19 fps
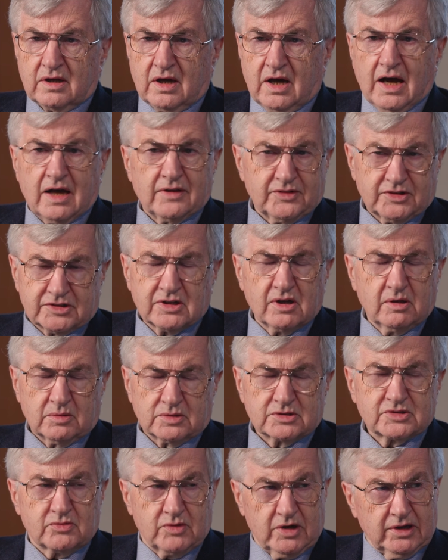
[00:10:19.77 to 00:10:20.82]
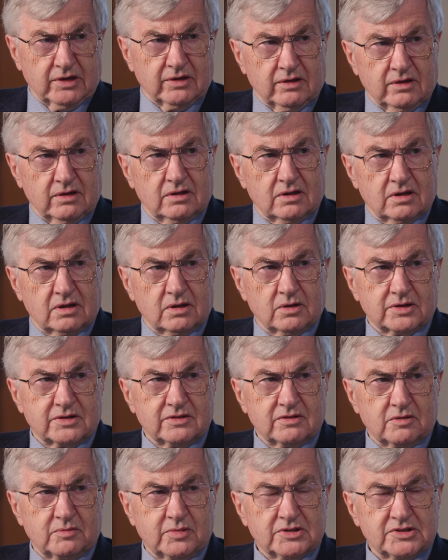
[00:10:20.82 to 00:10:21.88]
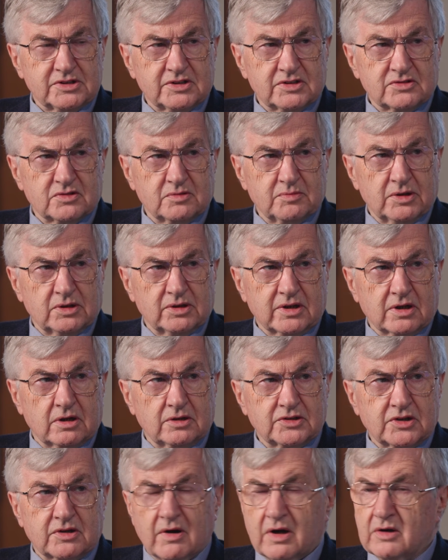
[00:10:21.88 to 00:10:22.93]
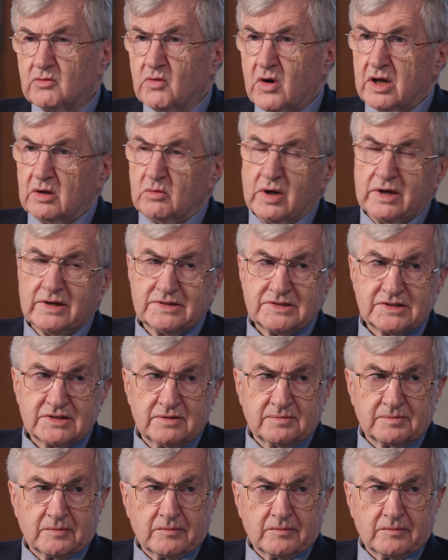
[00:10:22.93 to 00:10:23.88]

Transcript: at the time it was written, a lot of European cities were building underground railways.